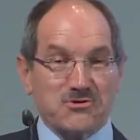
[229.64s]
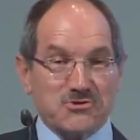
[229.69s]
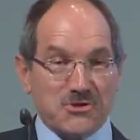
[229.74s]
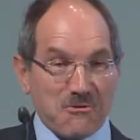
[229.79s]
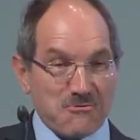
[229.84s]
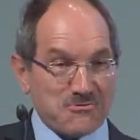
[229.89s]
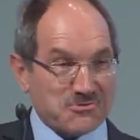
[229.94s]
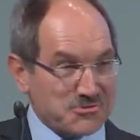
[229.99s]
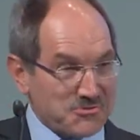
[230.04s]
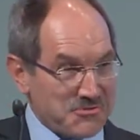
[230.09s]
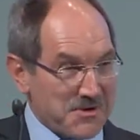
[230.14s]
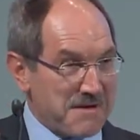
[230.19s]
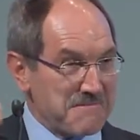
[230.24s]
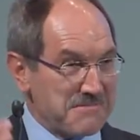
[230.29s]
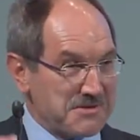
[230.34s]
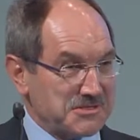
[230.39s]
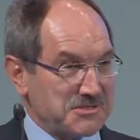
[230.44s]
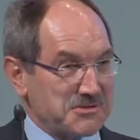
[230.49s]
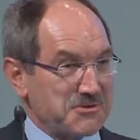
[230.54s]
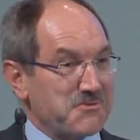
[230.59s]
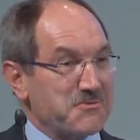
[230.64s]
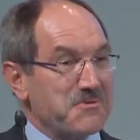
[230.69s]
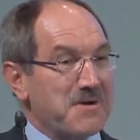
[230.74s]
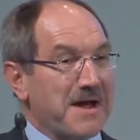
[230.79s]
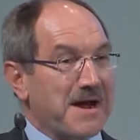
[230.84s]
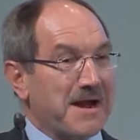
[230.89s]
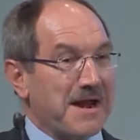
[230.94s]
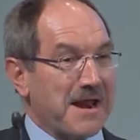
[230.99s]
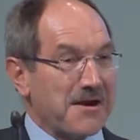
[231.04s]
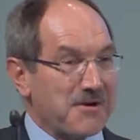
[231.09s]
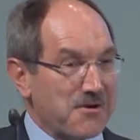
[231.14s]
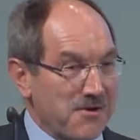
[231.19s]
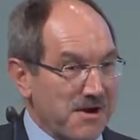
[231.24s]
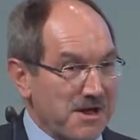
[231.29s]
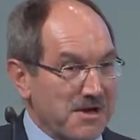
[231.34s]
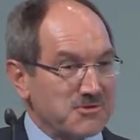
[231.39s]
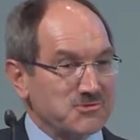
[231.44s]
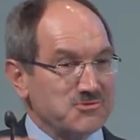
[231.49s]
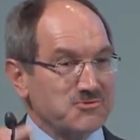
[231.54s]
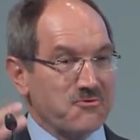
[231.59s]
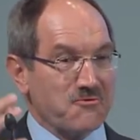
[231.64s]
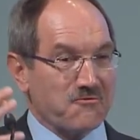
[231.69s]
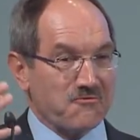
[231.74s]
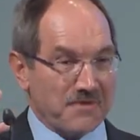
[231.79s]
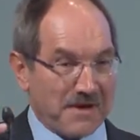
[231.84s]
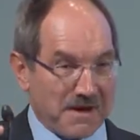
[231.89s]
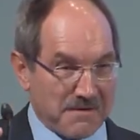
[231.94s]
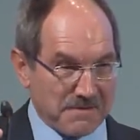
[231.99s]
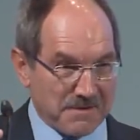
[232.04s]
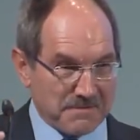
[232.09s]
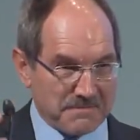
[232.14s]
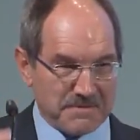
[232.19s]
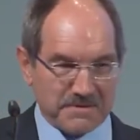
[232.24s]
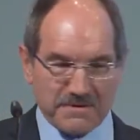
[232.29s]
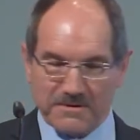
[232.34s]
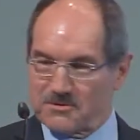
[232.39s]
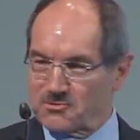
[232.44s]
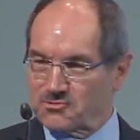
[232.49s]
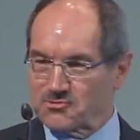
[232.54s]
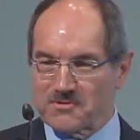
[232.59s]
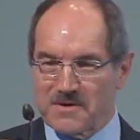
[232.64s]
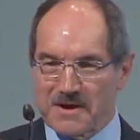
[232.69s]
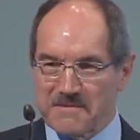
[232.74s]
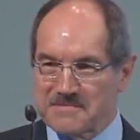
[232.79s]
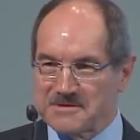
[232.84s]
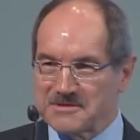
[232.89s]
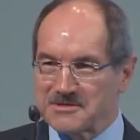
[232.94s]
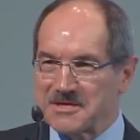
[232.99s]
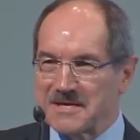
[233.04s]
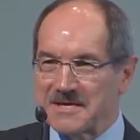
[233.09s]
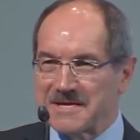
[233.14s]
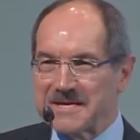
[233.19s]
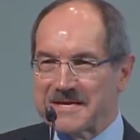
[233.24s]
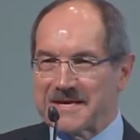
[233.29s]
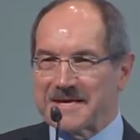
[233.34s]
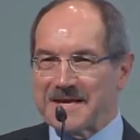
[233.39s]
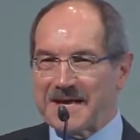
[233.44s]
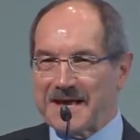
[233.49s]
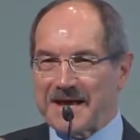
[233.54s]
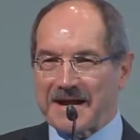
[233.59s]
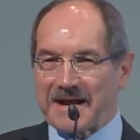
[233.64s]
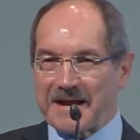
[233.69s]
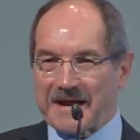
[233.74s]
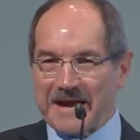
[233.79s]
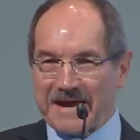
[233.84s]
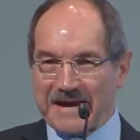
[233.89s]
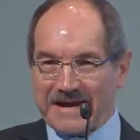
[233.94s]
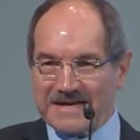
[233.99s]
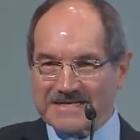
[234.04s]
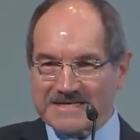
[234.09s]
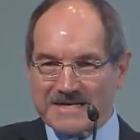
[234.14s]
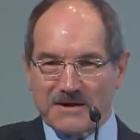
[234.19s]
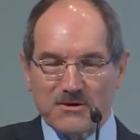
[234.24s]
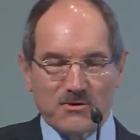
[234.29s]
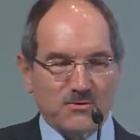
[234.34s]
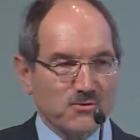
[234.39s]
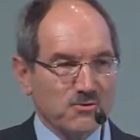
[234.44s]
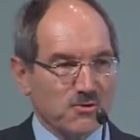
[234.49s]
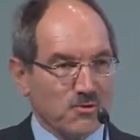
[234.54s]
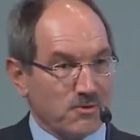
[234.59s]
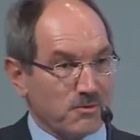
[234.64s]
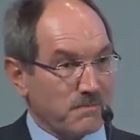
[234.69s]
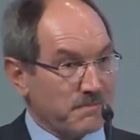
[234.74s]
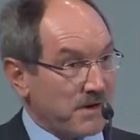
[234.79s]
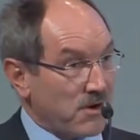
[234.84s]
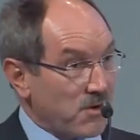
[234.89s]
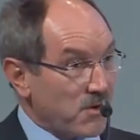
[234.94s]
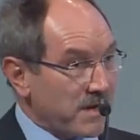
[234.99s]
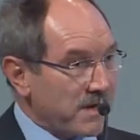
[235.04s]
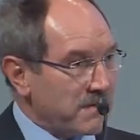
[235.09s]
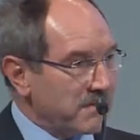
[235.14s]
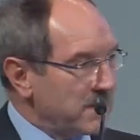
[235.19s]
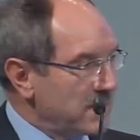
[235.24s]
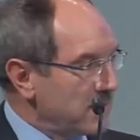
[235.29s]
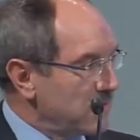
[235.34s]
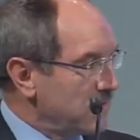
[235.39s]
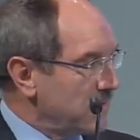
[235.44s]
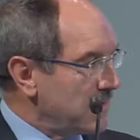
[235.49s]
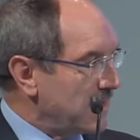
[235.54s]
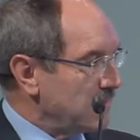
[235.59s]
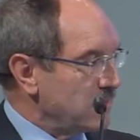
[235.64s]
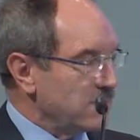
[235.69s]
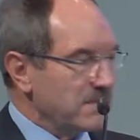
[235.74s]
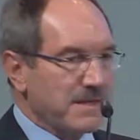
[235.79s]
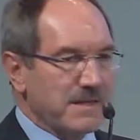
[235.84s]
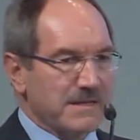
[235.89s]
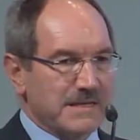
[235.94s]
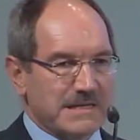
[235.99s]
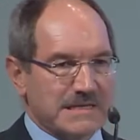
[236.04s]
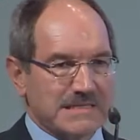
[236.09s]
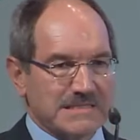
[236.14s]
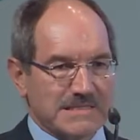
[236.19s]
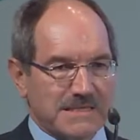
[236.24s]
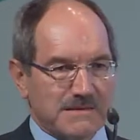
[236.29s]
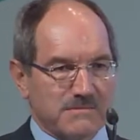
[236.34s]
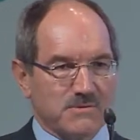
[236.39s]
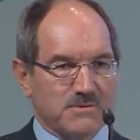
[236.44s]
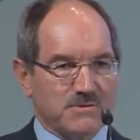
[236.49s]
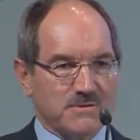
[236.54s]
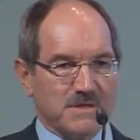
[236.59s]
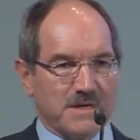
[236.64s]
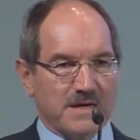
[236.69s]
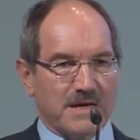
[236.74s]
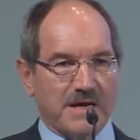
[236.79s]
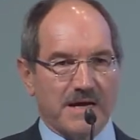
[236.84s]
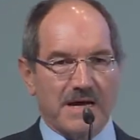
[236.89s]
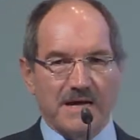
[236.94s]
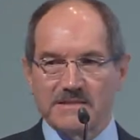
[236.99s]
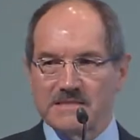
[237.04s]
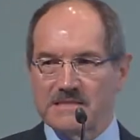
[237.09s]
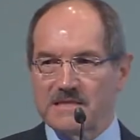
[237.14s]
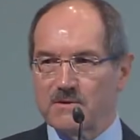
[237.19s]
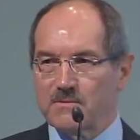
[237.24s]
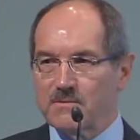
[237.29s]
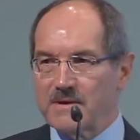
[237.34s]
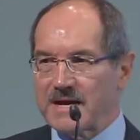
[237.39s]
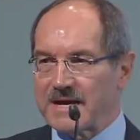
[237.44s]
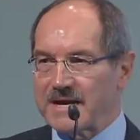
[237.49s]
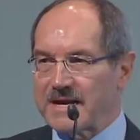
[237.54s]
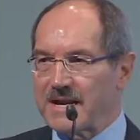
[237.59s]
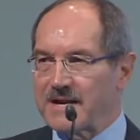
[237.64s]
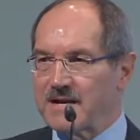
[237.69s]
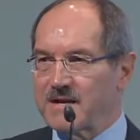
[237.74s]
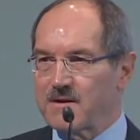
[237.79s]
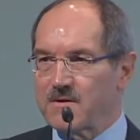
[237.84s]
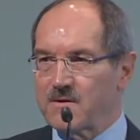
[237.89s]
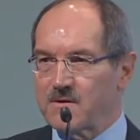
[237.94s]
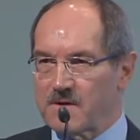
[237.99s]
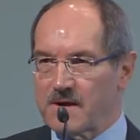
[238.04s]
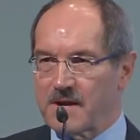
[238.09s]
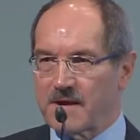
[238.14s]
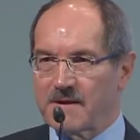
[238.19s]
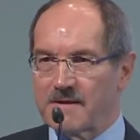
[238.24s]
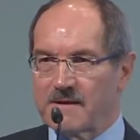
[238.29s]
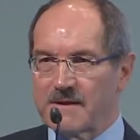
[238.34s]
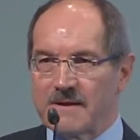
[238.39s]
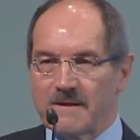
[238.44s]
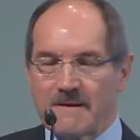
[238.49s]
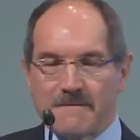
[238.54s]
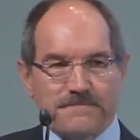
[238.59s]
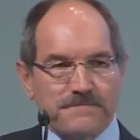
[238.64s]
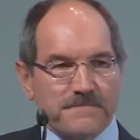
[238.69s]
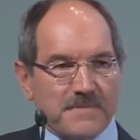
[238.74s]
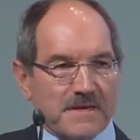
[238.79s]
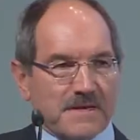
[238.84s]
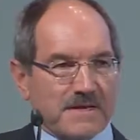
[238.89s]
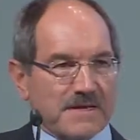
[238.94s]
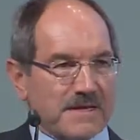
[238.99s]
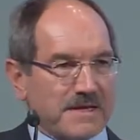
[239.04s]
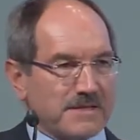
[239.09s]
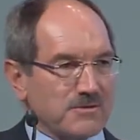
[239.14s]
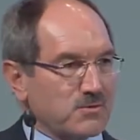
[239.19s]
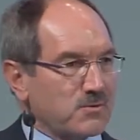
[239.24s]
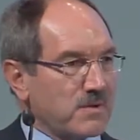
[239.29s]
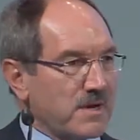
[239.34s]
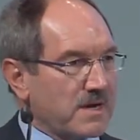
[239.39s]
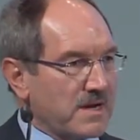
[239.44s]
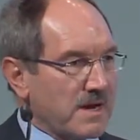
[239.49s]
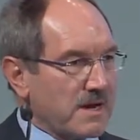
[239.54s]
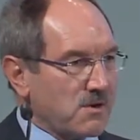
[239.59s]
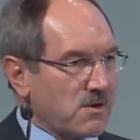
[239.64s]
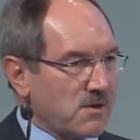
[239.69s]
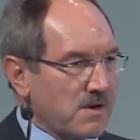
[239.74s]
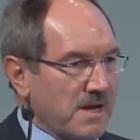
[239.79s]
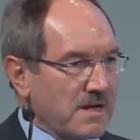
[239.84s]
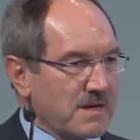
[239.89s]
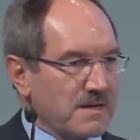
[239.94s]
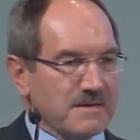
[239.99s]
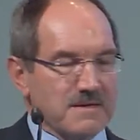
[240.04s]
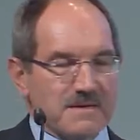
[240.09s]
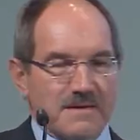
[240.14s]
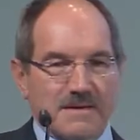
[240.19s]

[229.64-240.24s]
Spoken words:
imagined. I hope it's not going to be a big tsunami, but more a big wave where we will be able to surf. We are facing a great